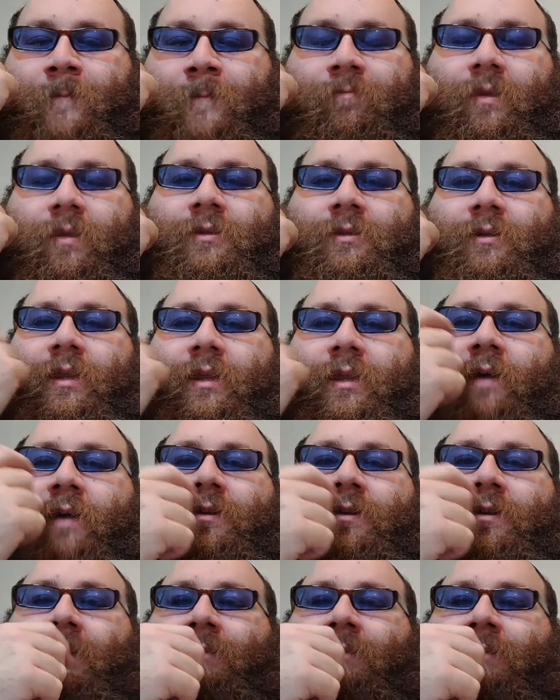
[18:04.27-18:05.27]
So now that I have the
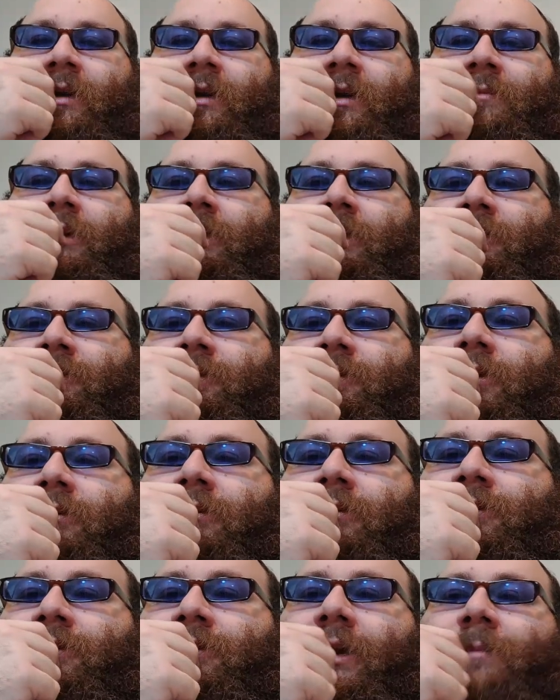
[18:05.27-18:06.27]
Steam Deck, I'm going to slowly
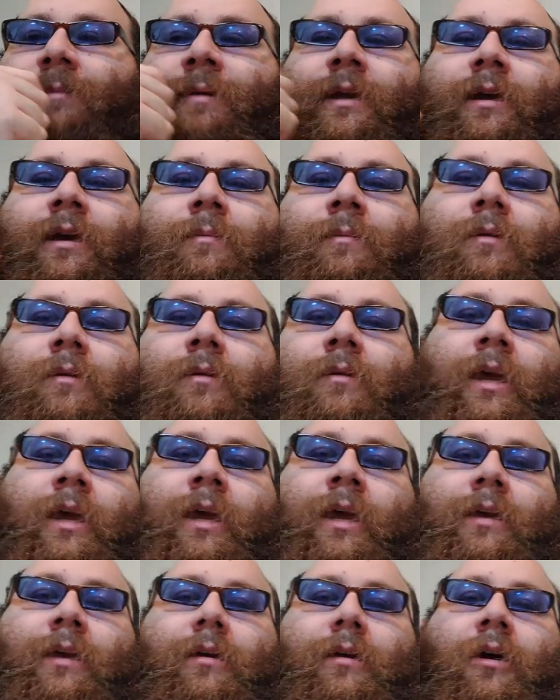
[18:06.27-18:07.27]
try to pick up like
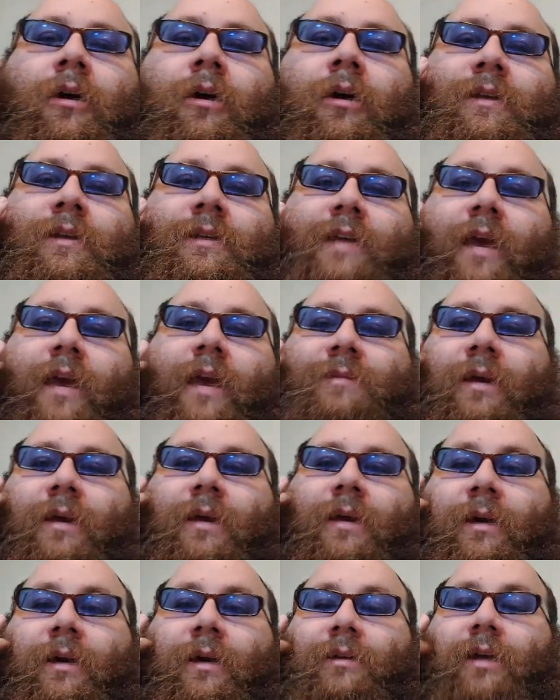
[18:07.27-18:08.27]
all these games I
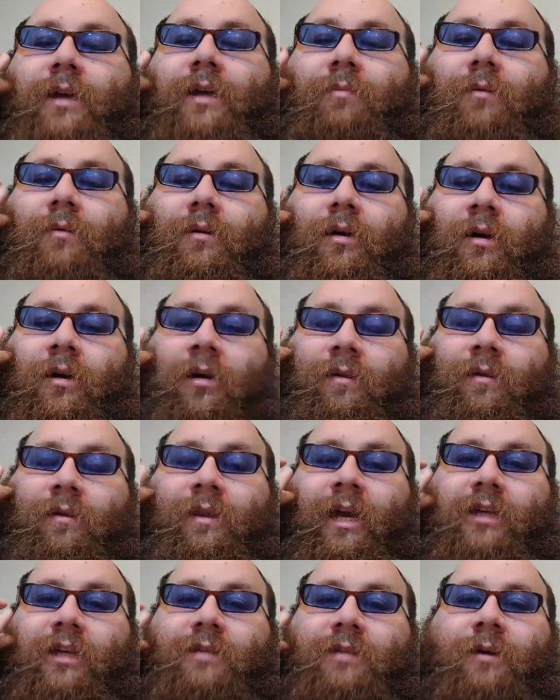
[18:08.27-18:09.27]
picked up on the
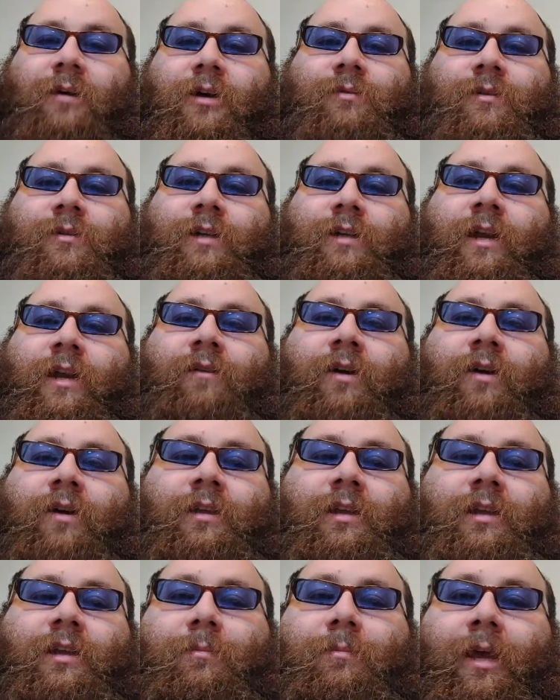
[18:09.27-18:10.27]
Xbox, which I never ended
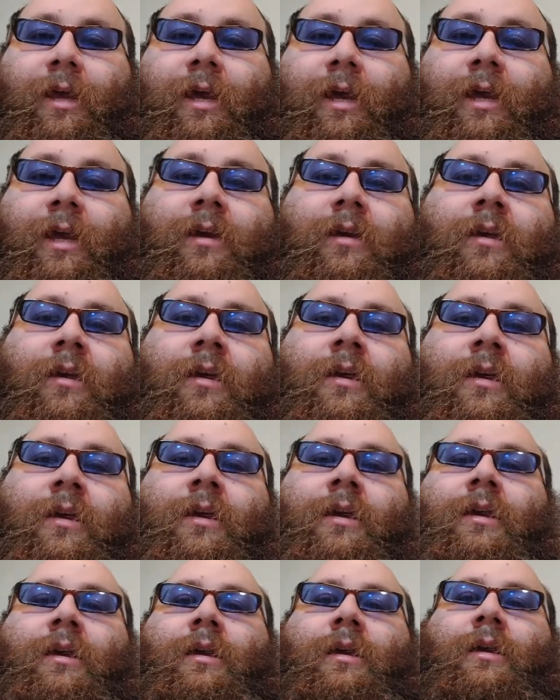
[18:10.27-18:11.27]
up playing
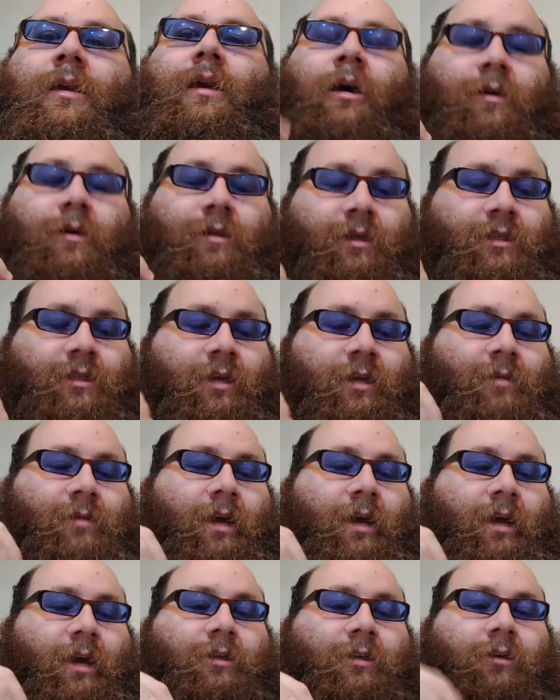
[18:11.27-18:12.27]
on the Steam Deck.
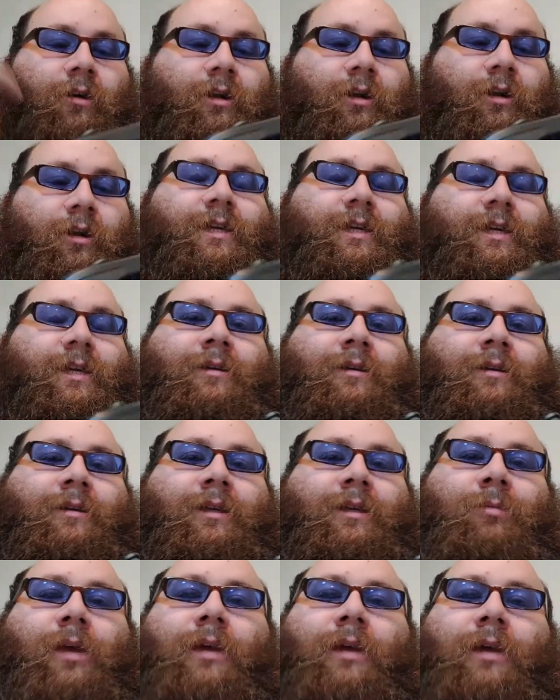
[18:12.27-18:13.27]
So Guardians of the Galaxy,
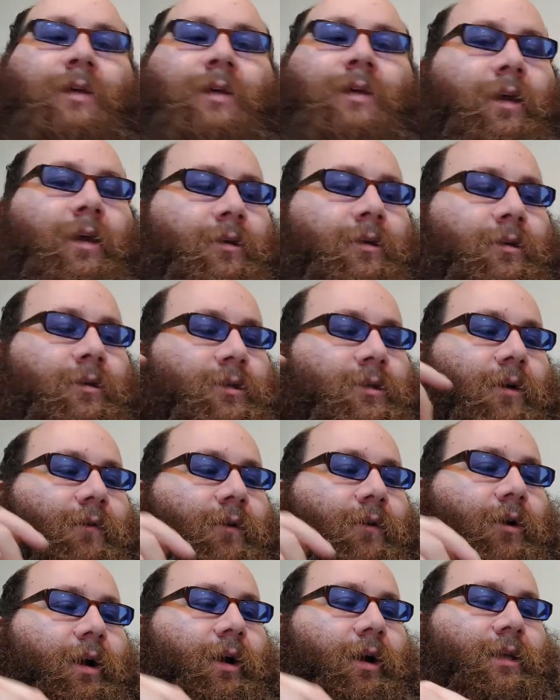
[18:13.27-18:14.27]
Plague Tale, so
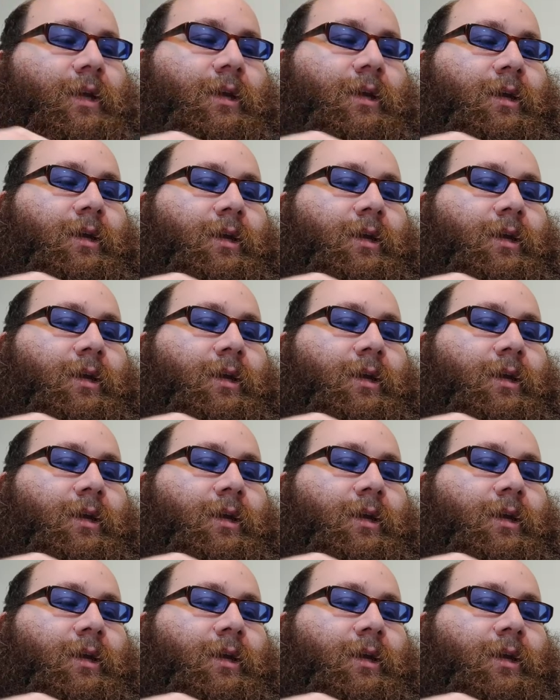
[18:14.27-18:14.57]
far I did.